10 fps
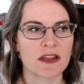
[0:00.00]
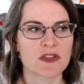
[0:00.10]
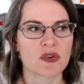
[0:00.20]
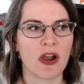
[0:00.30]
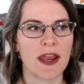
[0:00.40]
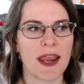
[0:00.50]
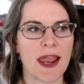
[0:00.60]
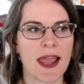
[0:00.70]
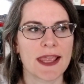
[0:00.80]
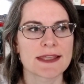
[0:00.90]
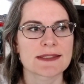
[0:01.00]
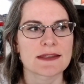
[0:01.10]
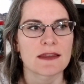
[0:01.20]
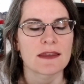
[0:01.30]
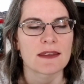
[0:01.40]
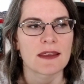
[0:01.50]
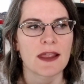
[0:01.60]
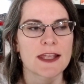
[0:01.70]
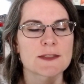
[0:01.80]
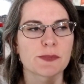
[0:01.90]
the story, I guess
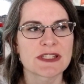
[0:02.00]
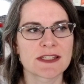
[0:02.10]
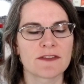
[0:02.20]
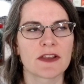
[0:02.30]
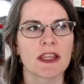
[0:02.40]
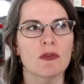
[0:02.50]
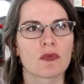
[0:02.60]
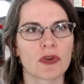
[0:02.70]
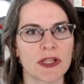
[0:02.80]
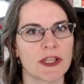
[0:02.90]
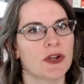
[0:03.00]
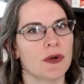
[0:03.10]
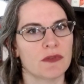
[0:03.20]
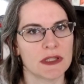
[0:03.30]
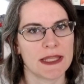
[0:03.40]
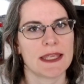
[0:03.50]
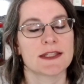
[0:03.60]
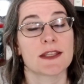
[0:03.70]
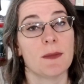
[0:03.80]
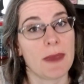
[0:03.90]
I specifically really couldn't relate
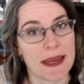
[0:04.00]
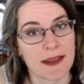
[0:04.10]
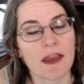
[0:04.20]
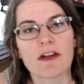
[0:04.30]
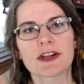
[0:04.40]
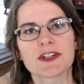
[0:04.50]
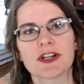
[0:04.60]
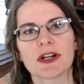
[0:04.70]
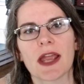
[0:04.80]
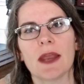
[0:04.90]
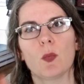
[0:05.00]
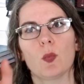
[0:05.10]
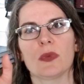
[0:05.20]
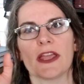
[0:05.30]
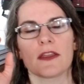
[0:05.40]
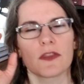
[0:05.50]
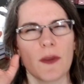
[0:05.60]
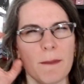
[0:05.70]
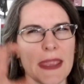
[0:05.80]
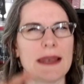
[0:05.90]
to the main character and like the
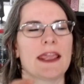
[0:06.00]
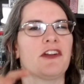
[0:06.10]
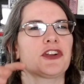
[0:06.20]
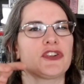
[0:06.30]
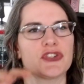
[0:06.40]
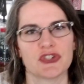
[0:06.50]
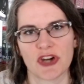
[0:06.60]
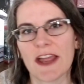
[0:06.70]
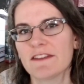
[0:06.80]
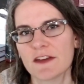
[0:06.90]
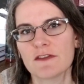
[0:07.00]
main character's driving